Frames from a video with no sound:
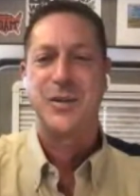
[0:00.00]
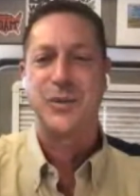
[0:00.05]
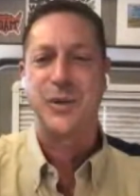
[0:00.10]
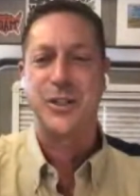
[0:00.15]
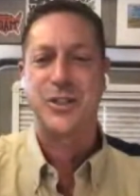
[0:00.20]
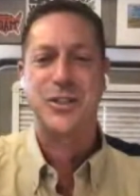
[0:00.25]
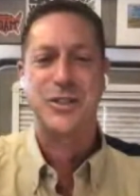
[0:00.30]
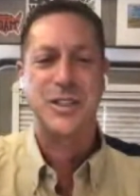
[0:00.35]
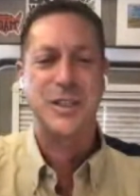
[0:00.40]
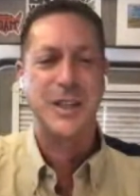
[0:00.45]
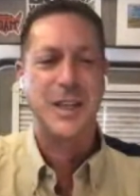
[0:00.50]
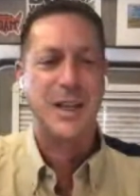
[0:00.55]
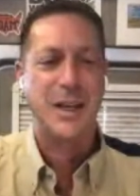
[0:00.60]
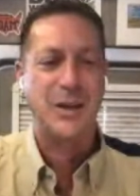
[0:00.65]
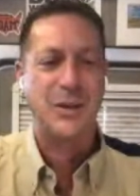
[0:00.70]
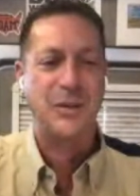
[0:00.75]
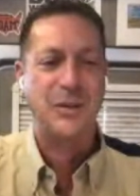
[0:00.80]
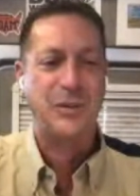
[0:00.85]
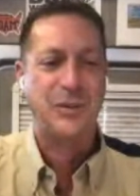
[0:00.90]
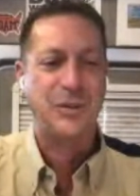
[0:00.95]
Rich is in the
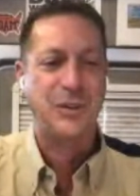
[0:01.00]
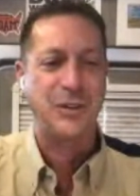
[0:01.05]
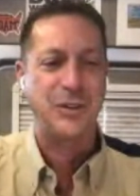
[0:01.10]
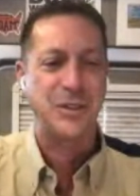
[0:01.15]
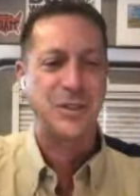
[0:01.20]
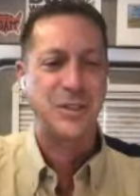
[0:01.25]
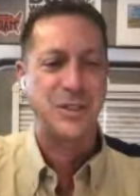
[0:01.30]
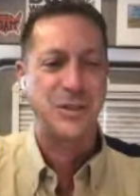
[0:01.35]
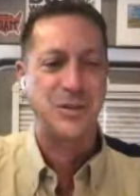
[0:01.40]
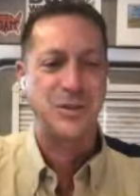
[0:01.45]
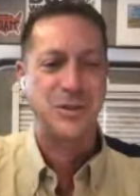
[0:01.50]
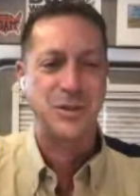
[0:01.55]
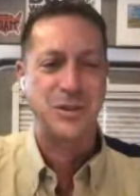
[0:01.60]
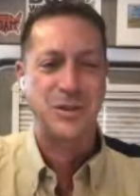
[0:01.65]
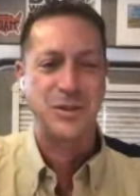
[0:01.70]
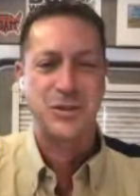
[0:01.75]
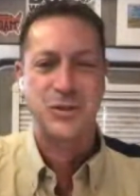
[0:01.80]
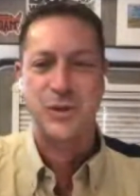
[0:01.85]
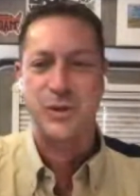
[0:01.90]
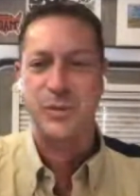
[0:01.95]
house. Good to see you,
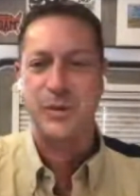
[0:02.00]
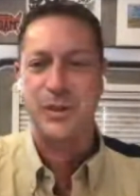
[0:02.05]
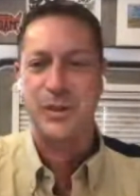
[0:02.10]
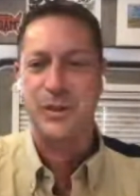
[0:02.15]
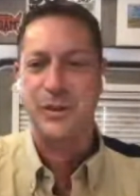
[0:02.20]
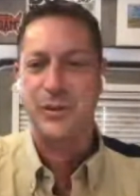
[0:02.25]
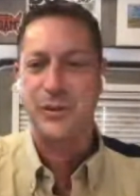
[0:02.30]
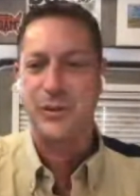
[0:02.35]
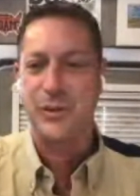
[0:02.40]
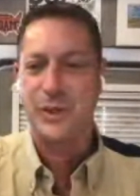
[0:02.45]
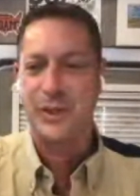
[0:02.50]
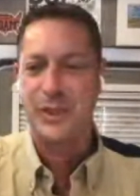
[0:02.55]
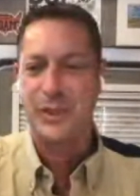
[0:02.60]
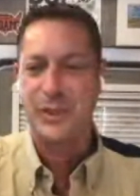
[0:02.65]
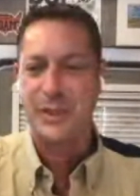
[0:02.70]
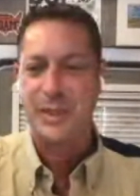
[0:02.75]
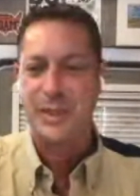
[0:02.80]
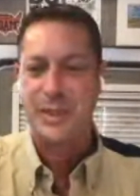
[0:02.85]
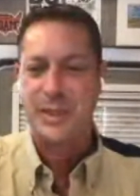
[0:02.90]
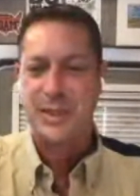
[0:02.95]
sir. Stream at
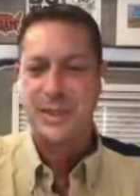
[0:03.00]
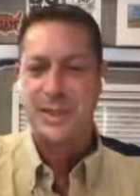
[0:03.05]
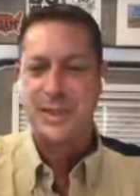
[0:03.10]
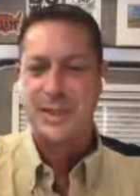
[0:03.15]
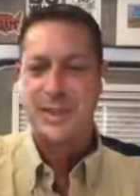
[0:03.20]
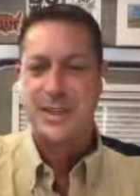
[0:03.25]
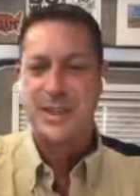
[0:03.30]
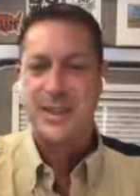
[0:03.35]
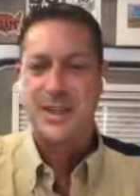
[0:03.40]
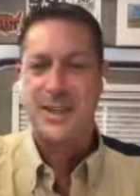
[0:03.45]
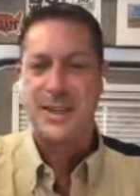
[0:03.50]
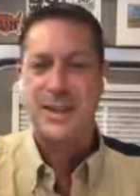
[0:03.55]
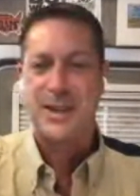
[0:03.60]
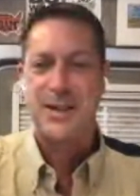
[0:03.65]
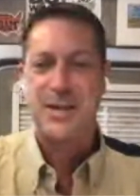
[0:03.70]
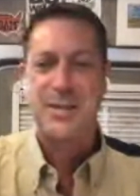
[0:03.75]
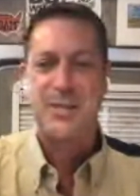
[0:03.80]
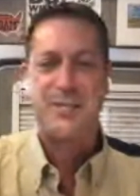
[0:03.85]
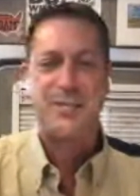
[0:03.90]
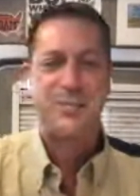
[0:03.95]
Illinois.
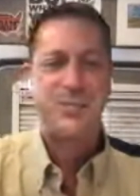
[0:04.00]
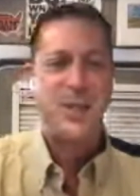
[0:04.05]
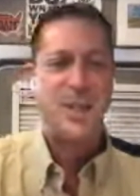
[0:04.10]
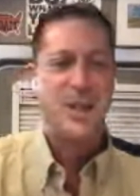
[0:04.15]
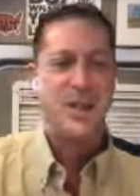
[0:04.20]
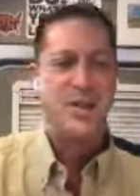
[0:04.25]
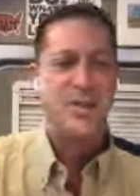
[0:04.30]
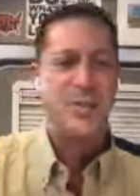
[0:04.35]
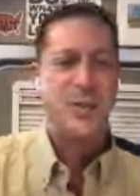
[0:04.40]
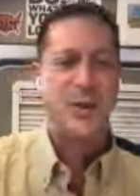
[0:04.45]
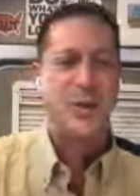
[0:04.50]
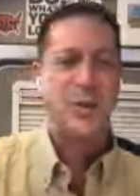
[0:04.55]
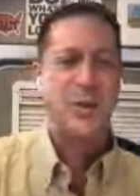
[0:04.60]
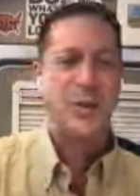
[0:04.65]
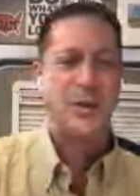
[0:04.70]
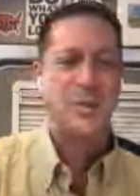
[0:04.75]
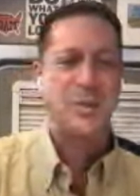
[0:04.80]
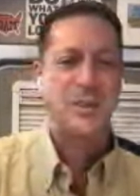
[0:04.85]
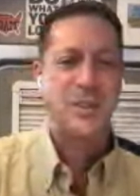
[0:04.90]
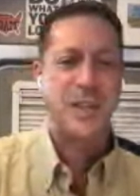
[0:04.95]
Um, Mark
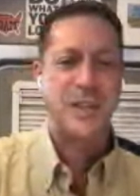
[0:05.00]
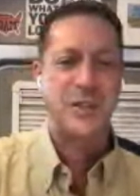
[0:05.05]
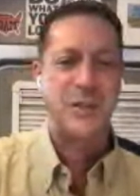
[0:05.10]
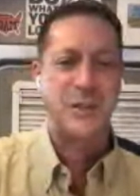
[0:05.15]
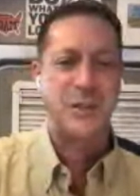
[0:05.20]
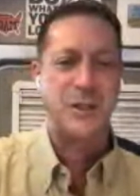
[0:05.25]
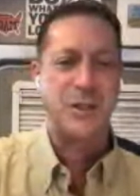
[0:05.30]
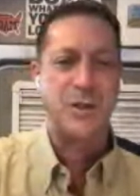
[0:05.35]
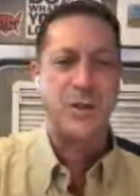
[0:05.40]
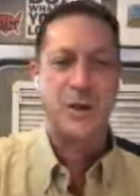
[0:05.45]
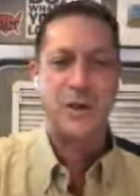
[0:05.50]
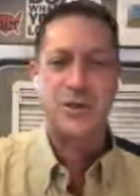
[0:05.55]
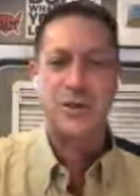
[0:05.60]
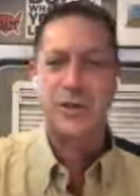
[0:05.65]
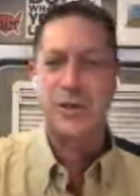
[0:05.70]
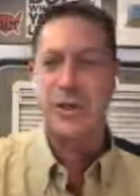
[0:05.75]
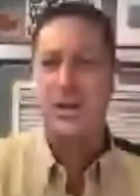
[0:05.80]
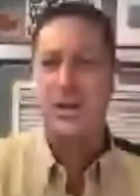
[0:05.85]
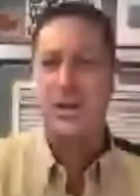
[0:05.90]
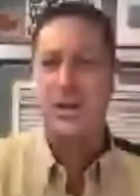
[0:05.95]
Williams is answering the
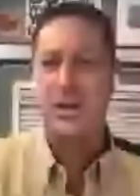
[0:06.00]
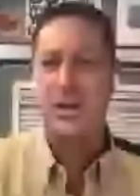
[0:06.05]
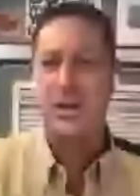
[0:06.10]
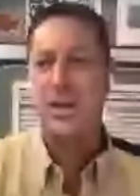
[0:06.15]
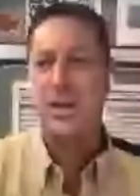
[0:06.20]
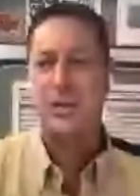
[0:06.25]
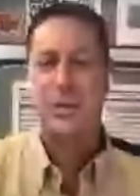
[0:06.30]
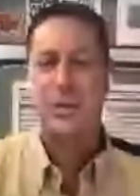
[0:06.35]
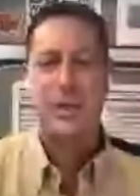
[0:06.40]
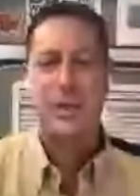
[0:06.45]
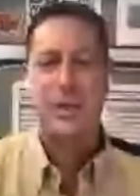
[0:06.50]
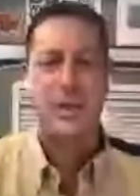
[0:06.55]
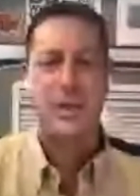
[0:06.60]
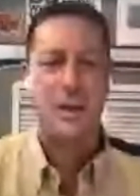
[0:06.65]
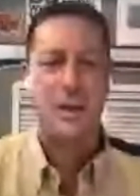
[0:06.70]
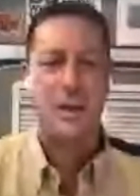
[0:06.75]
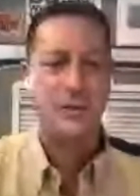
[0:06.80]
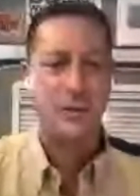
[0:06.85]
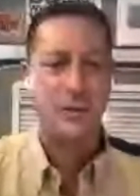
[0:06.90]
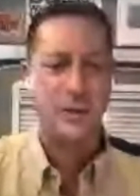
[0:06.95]
question. Our topic tonight,
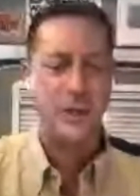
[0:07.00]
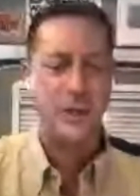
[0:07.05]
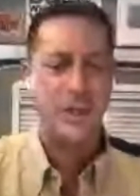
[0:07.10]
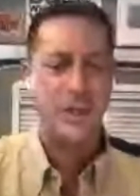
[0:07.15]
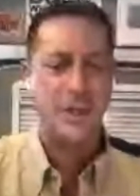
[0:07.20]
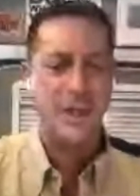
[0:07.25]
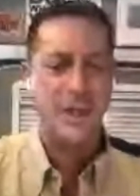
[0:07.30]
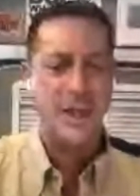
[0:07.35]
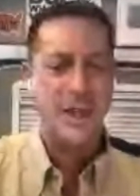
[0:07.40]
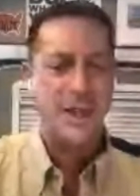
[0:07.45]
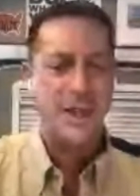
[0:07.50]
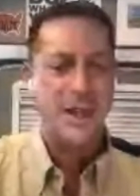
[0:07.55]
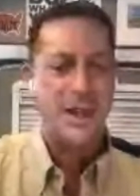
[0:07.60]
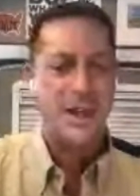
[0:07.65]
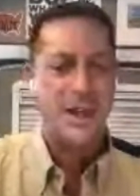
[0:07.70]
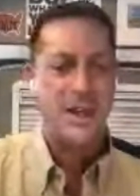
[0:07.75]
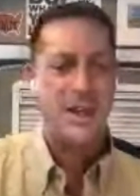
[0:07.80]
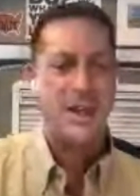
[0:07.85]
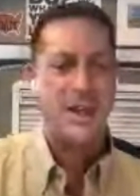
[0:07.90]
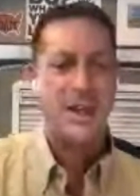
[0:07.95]
off-grid.
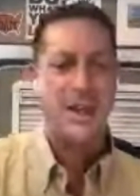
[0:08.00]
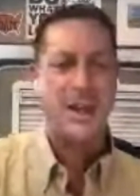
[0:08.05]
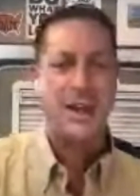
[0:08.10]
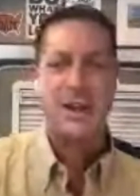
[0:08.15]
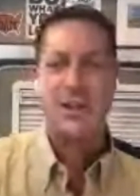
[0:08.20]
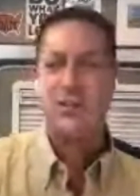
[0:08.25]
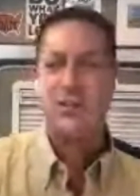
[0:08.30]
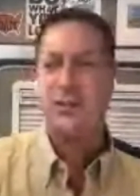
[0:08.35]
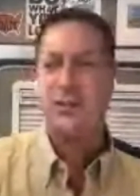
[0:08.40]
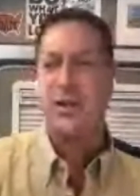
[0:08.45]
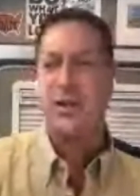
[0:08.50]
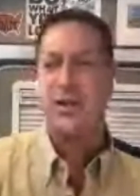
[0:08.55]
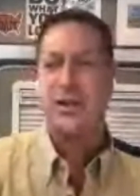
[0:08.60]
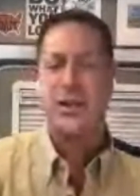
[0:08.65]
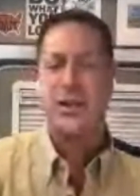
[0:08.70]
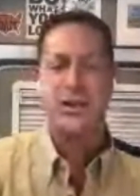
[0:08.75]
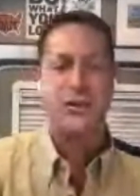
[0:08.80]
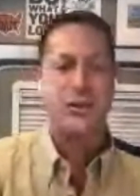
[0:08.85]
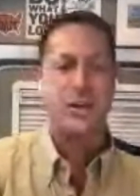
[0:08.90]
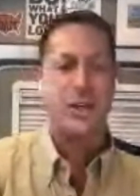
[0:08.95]
Uh, how long
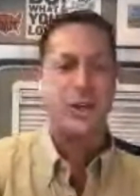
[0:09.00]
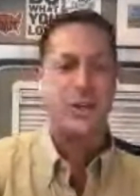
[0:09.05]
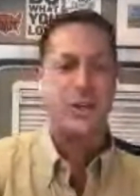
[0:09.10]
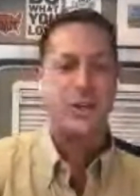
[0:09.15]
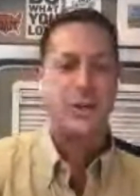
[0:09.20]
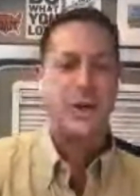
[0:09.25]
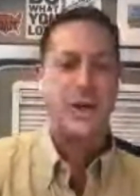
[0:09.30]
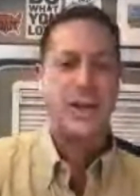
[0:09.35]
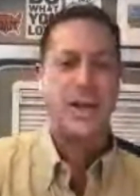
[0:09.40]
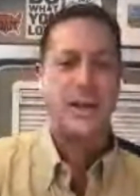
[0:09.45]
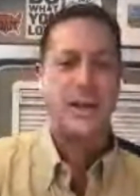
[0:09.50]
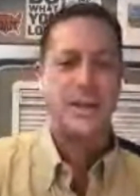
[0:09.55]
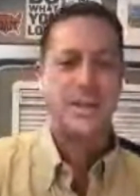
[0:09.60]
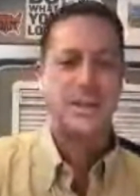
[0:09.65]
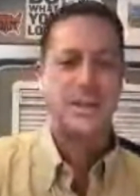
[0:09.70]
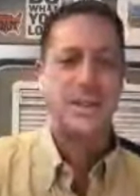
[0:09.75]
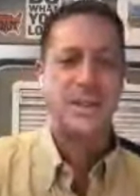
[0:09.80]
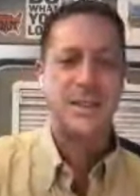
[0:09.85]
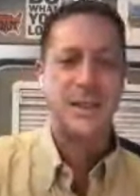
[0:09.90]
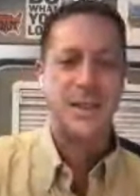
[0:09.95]
can you go? And
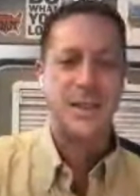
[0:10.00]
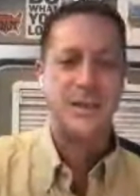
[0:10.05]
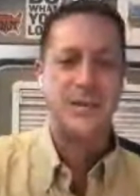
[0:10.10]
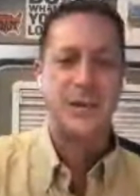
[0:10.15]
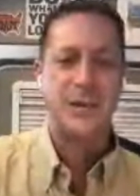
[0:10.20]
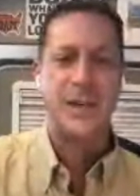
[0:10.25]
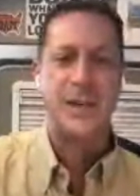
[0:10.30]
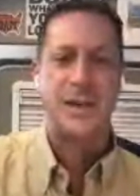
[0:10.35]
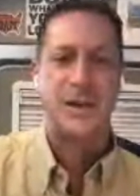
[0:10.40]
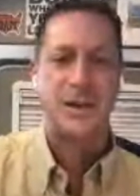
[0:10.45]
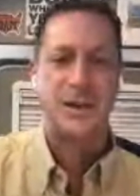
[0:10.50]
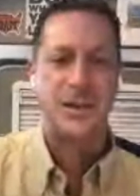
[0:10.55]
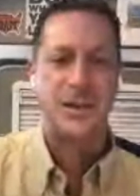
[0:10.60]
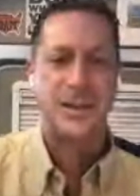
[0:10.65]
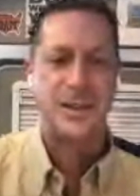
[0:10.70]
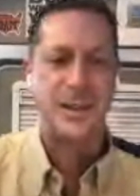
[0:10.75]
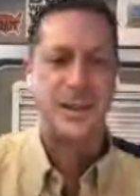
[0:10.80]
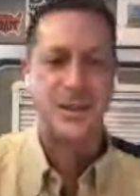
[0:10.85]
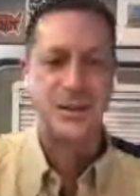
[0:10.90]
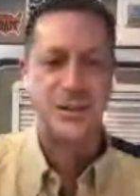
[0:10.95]
it's he's kind of right here.
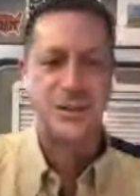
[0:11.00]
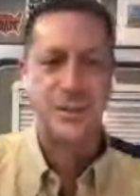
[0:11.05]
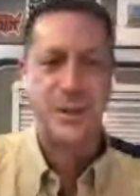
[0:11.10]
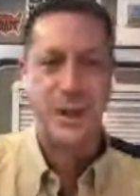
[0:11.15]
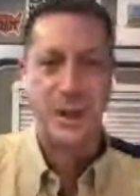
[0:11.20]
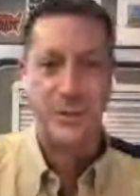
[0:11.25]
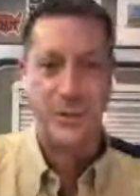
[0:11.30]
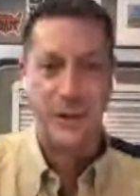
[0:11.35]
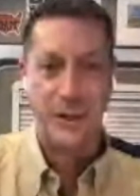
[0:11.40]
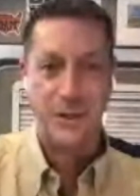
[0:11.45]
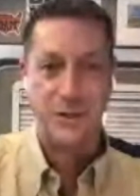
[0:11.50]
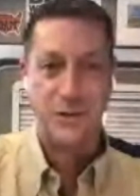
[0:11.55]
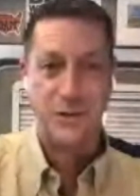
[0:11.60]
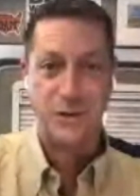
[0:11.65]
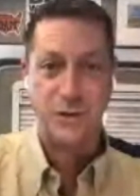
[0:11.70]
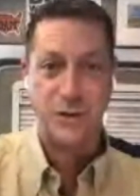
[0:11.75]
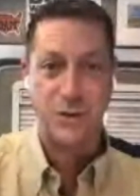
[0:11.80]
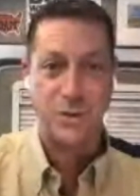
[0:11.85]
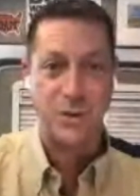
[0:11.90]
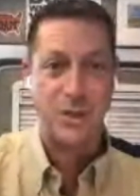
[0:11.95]
Uh, there's some caveats
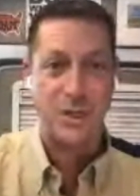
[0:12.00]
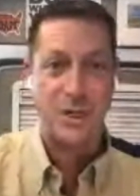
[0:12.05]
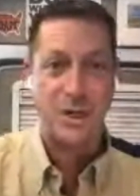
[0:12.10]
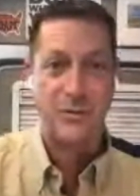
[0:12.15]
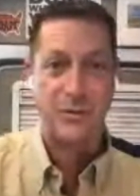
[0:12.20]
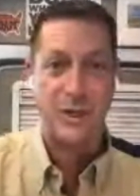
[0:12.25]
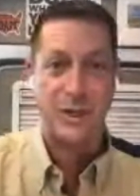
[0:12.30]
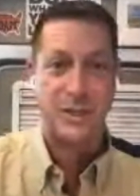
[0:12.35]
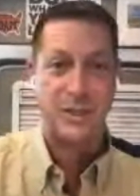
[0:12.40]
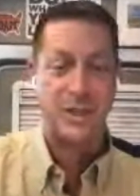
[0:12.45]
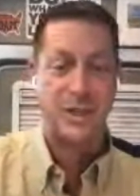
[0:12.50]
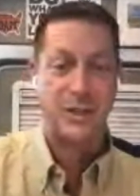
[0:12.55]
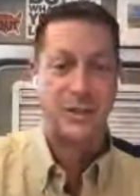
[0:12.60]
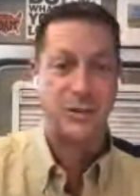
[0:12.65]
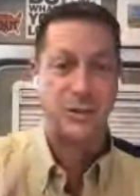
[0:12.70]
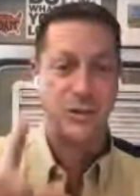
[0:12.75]
for sure. We're going to cover that tonight.